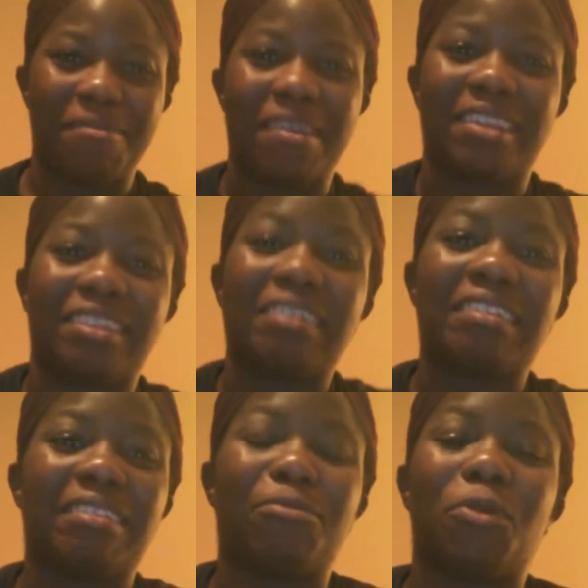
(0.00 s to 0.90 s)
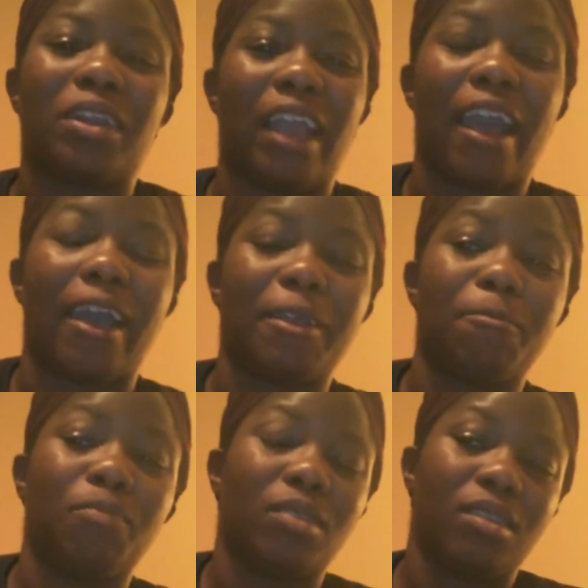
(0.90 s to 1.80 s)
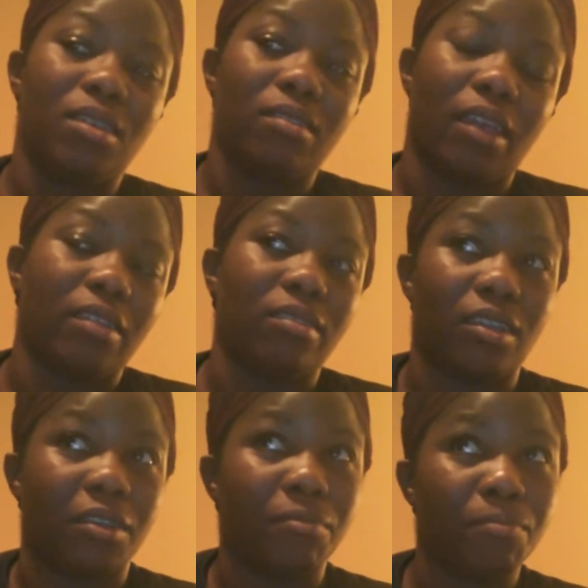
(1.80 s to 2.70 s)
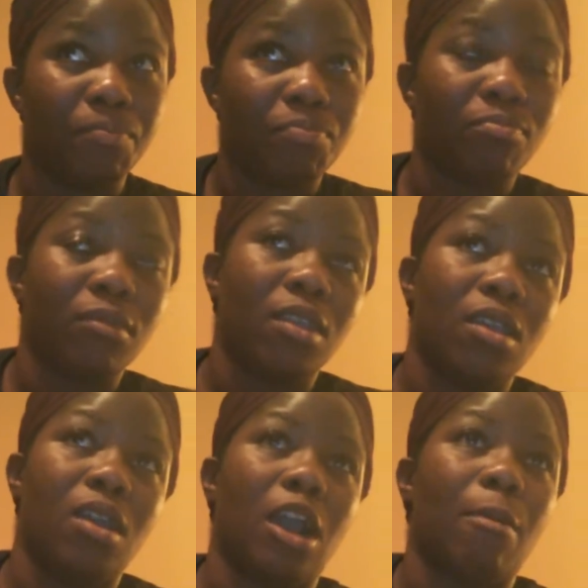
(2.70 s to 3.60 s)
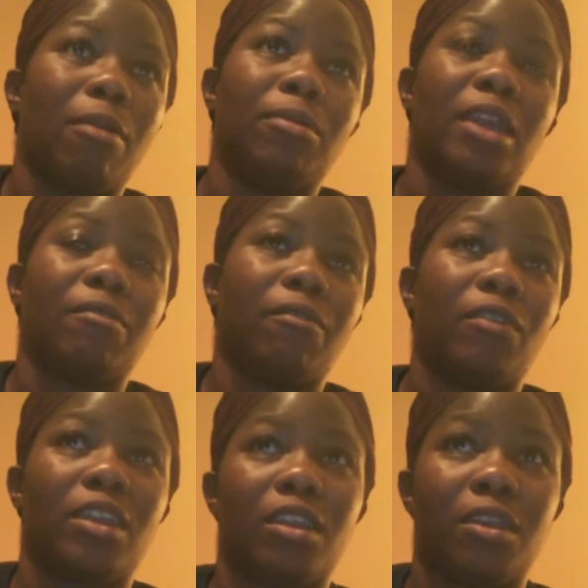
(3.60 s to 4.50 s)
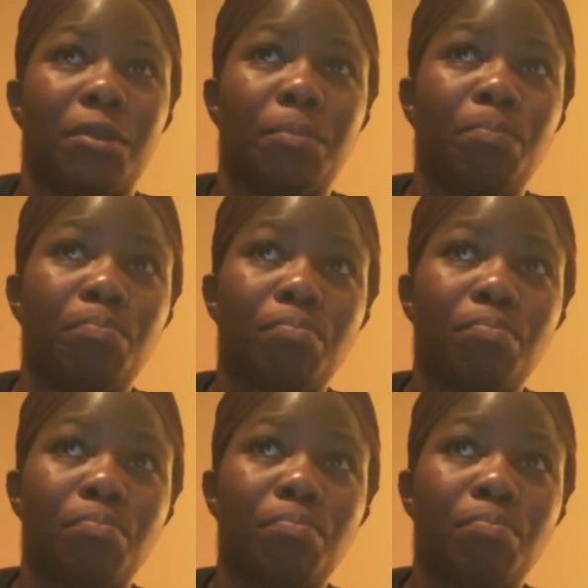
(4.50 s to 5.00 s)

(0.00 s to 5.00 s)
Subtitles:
about. There's this one guy. He's light skinned. I would never forget him.